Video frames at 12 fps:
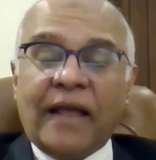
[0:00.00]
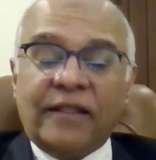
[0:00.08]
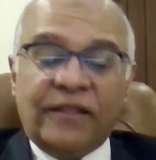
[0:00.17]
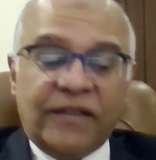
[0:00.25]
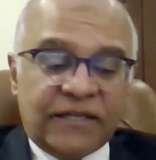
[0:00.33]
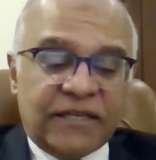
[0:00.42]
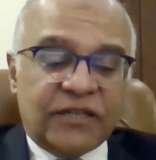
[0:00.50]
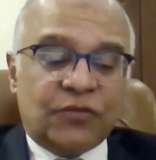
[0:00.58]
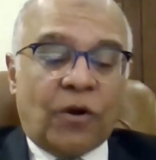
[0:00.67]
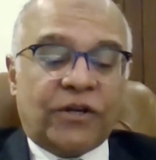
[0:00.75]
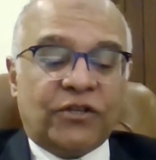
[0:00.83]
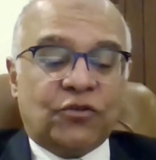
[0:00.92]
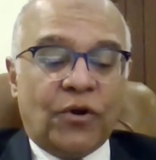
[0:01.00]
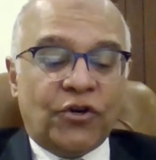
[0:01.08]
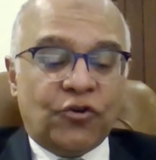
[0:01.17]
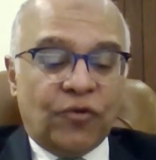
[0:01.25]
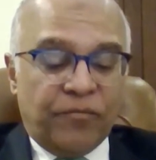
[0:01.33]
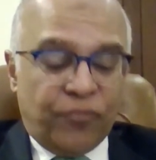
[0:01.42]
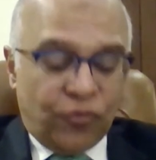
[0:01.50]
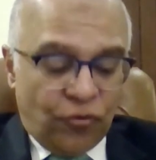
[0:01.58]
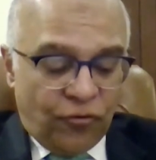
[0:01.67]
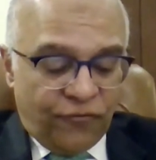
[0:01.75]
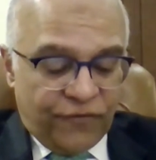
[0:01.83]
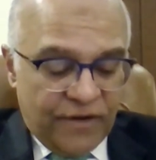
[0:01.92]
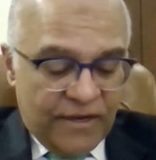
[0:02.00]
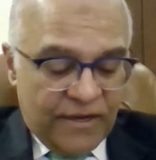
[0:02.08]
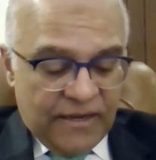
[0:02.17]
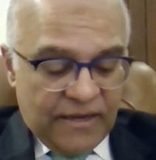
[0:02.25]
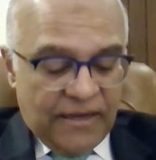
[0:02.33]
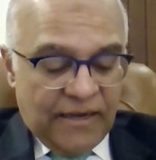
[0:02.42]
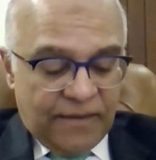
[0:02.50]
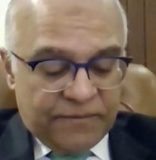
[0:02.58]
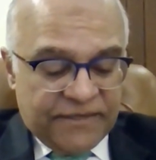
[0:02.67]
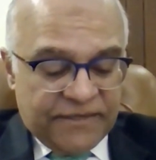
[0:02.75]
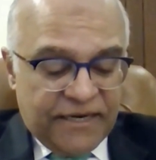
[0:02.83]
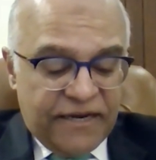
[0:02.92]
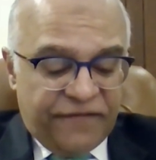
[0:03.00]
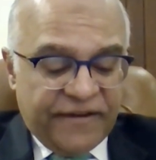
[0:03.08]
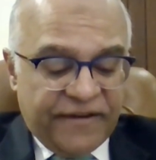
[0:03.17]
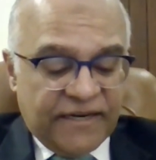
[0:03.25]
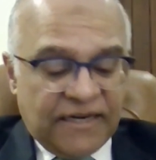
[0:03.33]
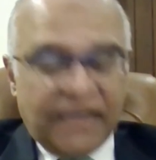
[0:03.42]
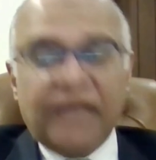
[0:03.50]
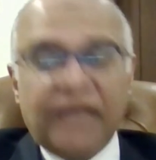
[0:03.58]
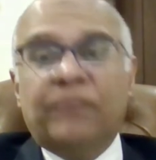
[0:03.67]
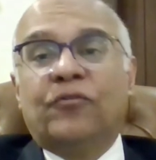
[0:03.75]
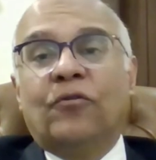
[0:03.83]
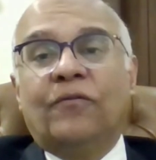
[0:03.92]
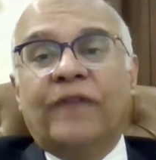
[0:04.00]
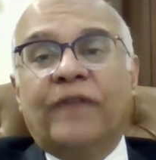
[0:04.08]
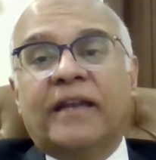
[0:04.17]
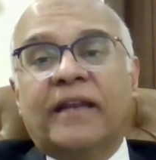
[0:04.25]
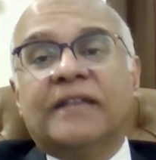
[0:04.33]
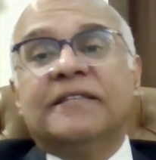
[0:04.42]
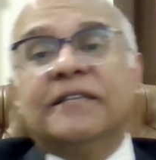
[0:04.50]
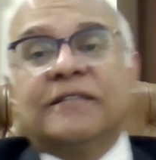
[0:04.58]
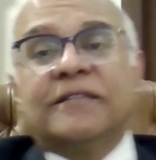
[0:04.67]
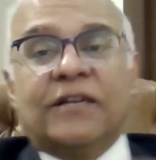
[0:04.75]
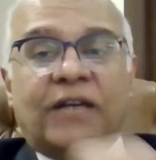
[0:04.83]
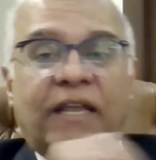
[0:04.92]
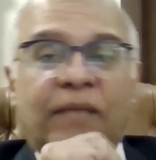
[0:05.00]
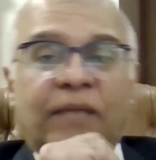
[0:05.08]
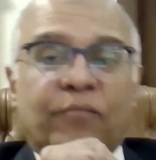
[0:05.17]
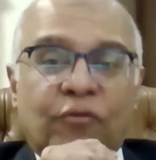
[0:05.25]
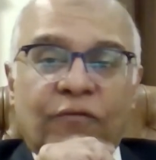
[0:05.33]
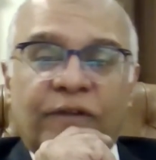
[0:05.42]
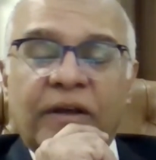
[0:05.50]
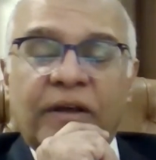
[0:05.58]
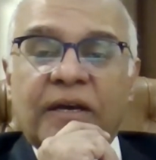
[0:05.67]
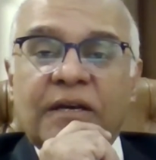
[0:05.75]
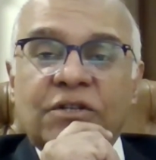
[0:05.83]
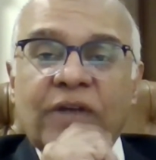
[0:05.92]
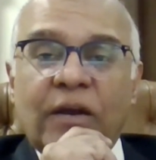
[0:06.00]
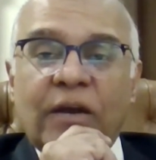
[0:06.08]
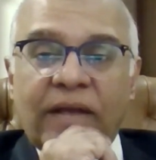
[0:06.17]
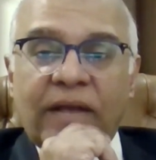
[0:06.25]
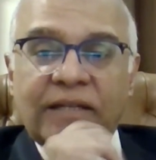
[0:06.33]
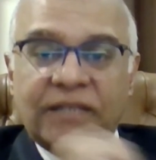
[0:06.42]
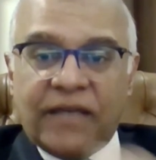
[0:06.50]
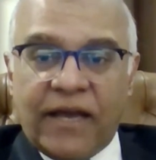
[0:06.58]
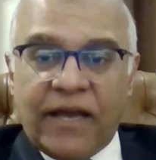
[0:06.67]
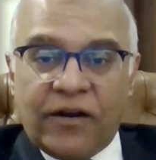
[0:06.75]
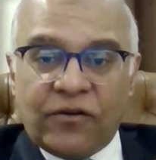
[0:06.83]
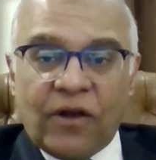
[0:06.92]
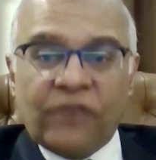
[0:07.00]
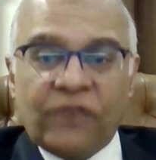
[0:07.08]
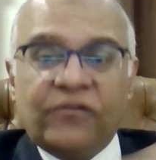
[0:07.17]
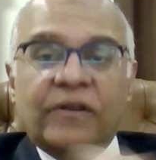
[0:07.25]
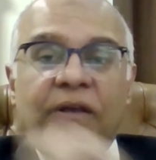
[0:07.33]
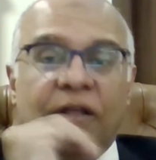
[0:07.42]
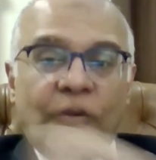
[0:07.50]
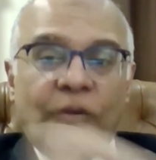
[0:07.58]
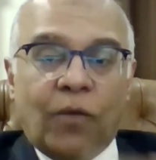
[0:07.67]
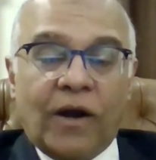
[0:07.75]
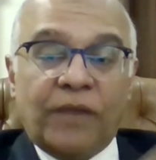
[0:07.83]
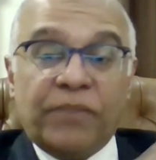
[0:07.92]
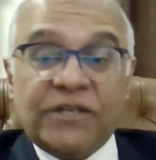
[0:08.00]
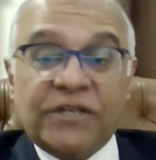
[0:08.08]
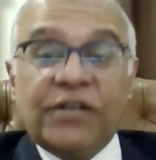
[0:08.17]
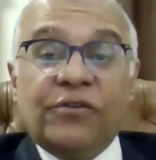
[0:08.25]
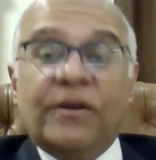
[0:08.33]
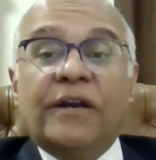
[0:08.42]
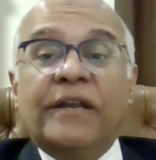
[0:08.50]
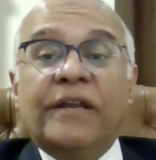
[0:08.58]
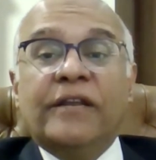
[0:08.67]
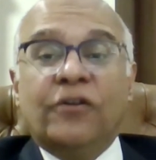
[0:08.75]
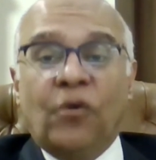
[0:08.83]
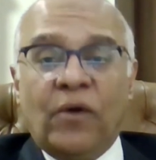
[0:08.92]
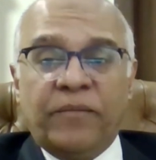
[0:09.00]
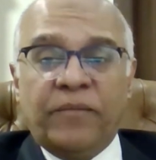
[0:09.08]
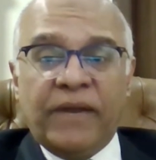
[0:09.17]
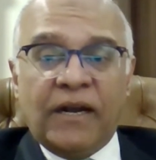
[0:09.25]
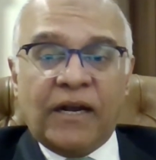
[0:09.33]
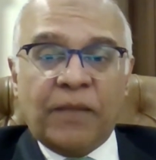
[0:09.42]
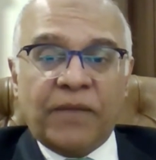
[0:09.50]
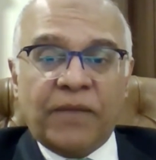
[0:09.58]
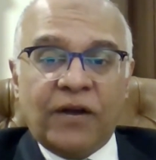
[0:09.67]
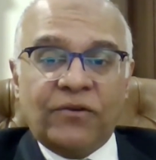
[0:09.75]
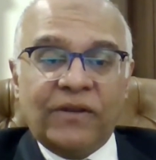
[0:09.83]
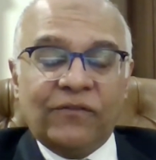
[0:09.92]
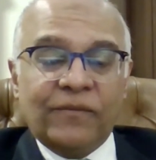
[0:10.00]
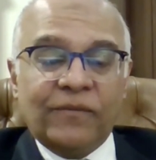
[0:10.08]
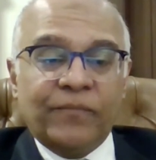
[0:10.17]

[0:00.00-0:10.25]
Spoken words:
this is what is going to improve, significantly improve and consistently improve childhood cancer care across the world, particularly in low and middle income countries.